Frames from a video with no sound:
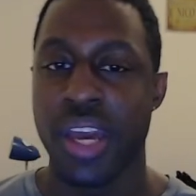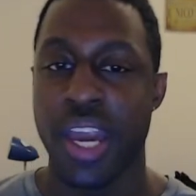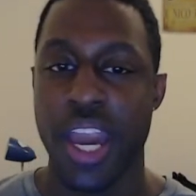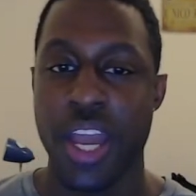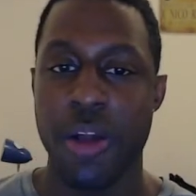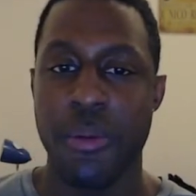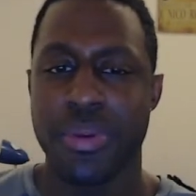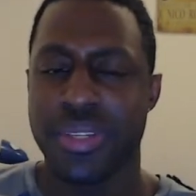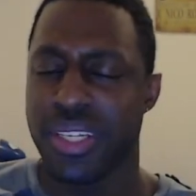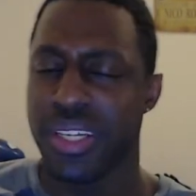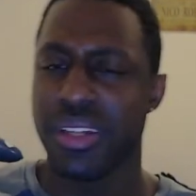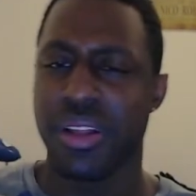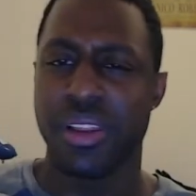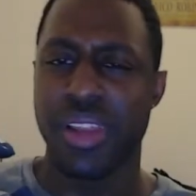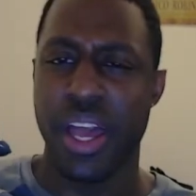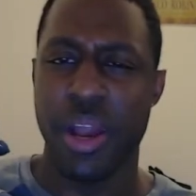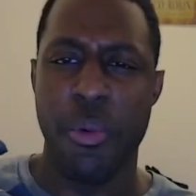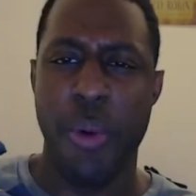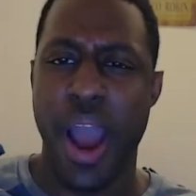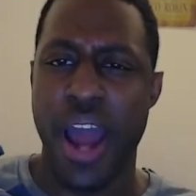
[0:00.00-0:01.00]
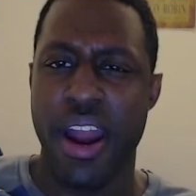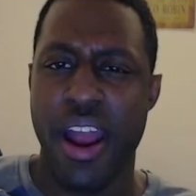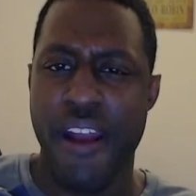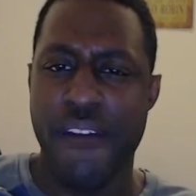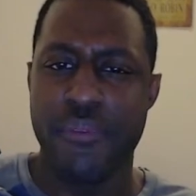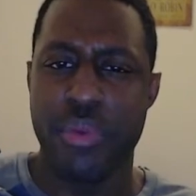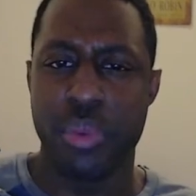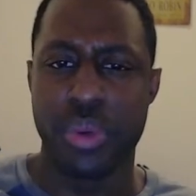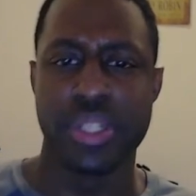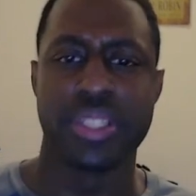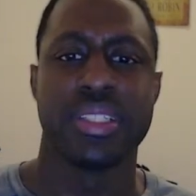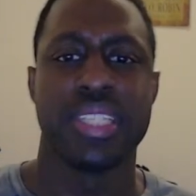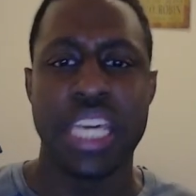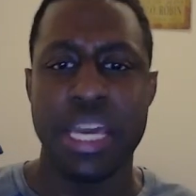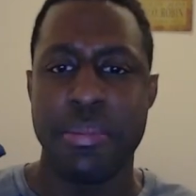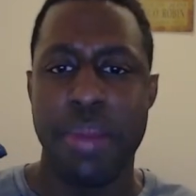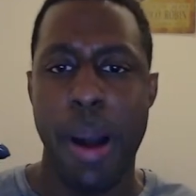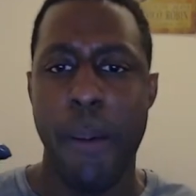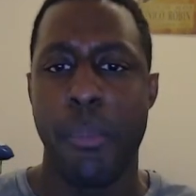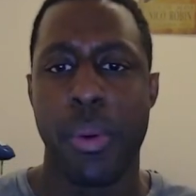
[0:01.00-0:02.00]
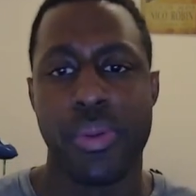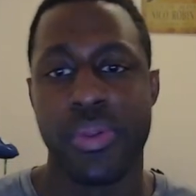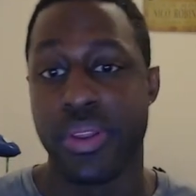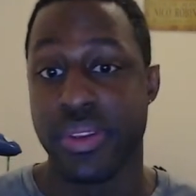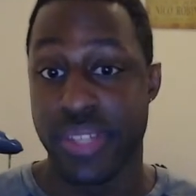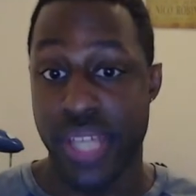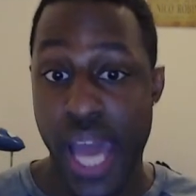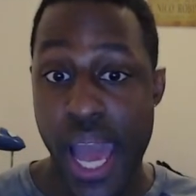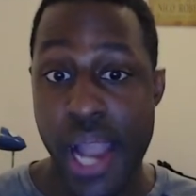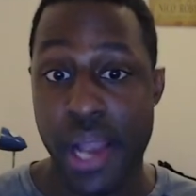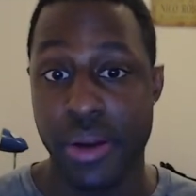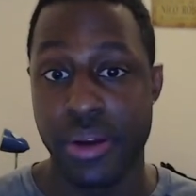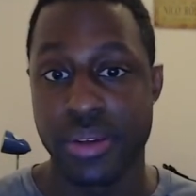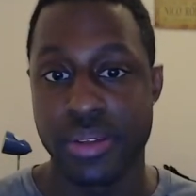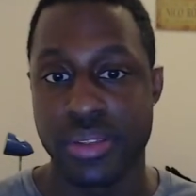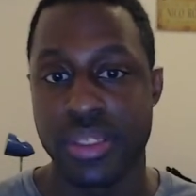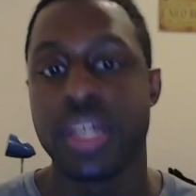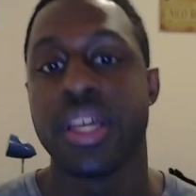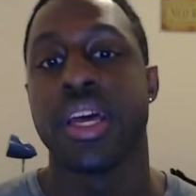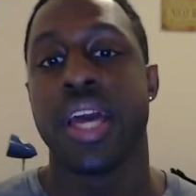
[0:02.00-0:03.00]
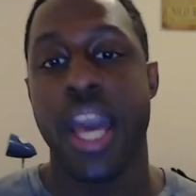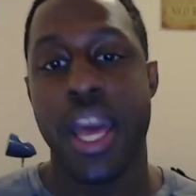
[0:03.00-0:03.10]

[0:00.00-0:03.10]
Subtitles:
And you'll be sitting there like, why did everyone team up with antagonists?